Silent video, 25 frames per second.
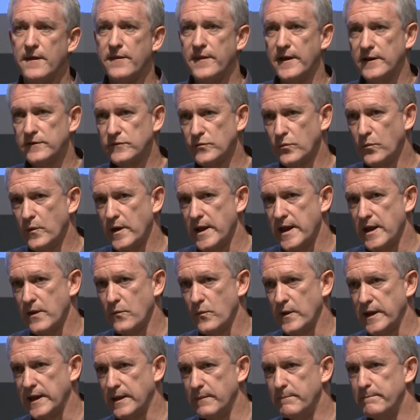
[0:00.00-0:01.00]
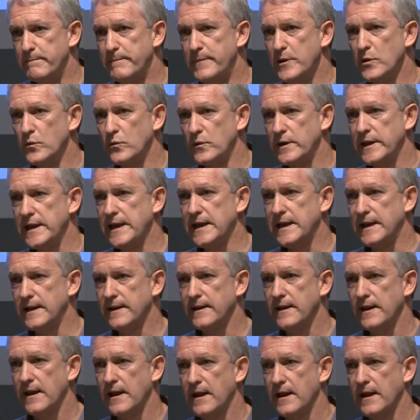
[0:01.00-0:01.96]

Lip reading: that's where we can build in